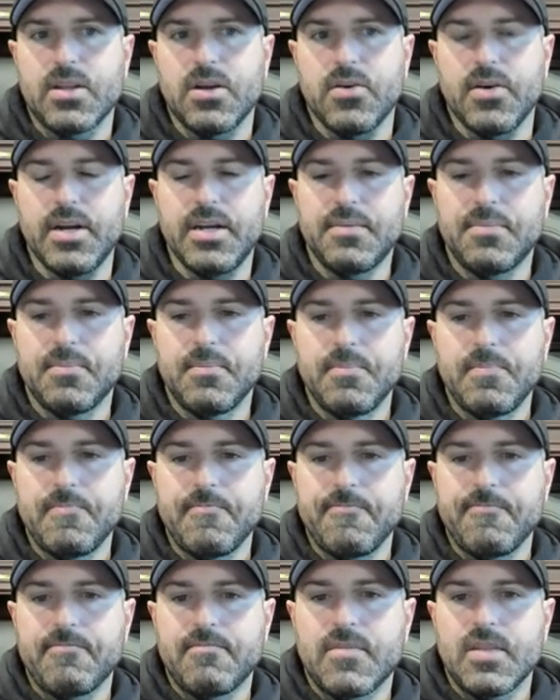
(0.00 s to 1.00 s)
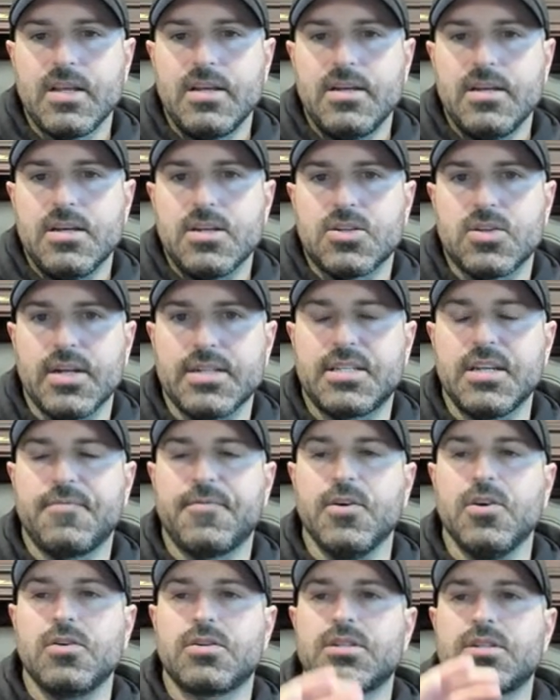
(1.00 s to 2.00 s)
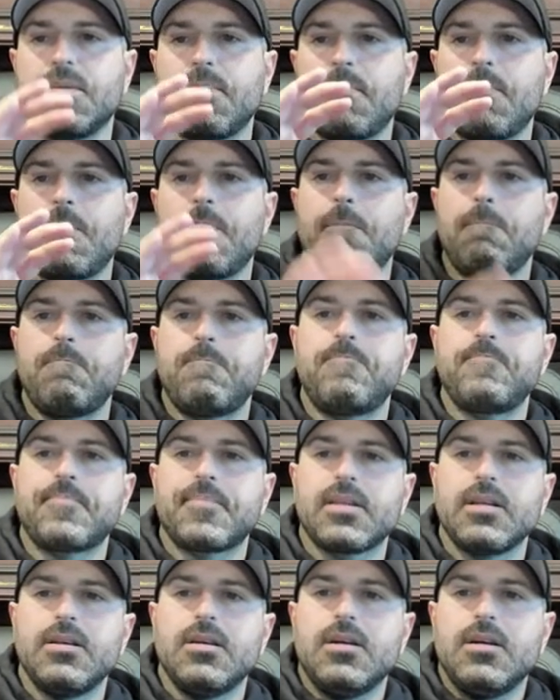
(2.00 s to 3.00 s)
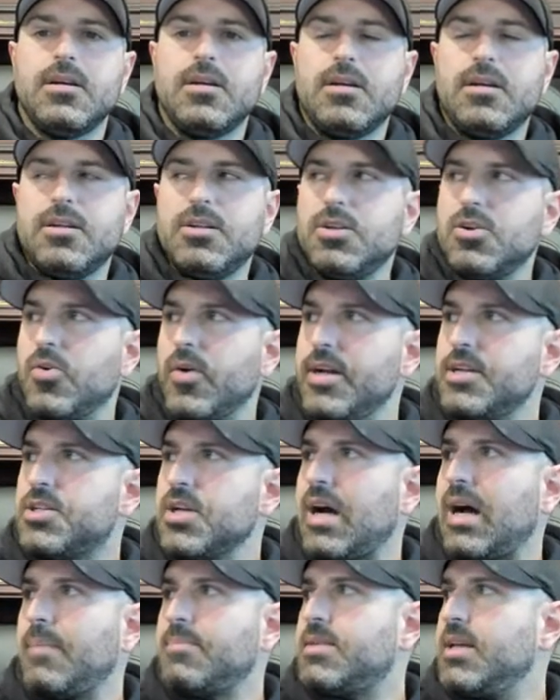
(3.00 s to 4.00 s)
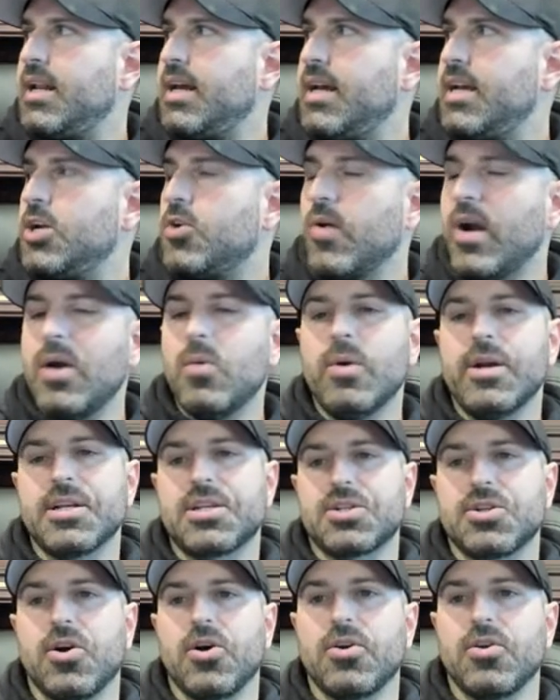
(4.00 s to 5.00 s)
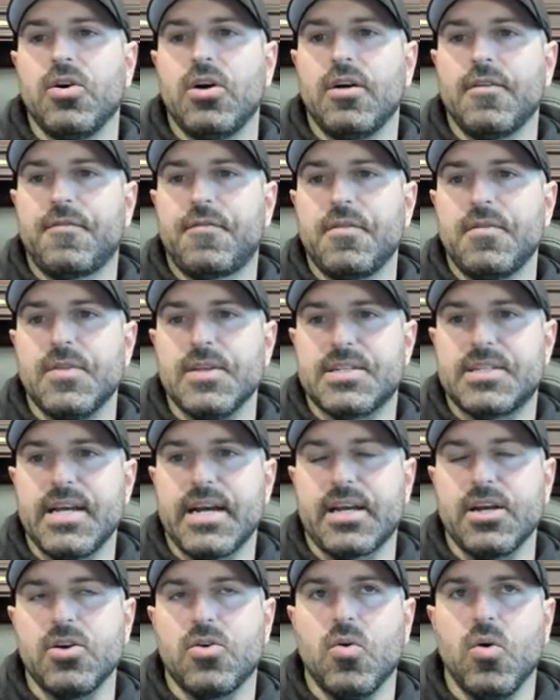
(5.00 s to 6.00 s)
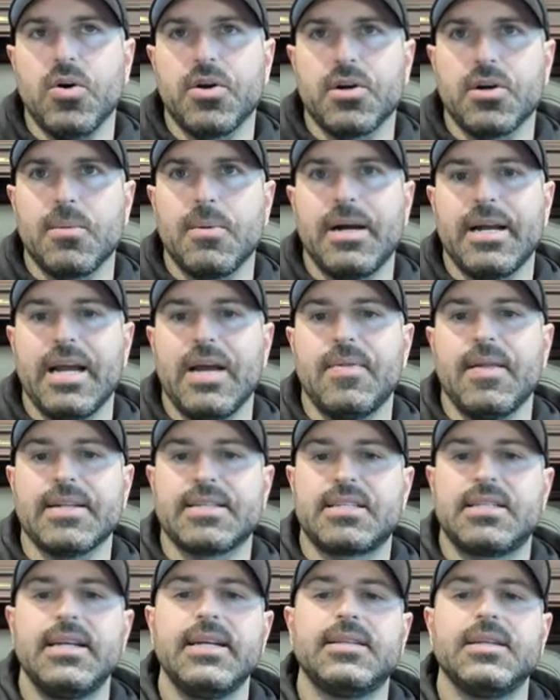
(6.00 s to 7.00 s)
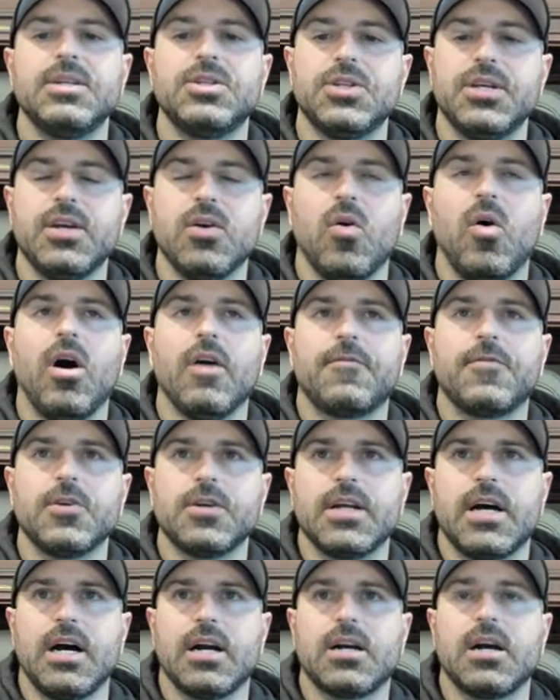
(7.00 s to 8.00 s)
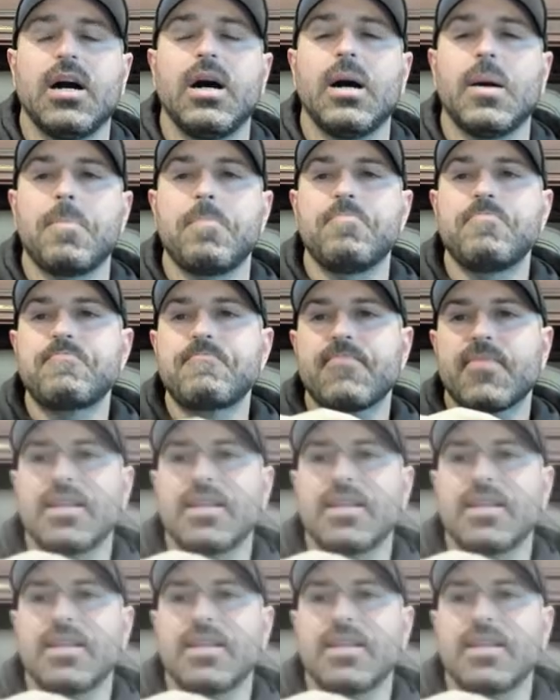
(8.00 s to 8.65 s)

All right. So that's it, folks. Great job today. Great way to start off the second quarter. Again, that's ttgoffer.com.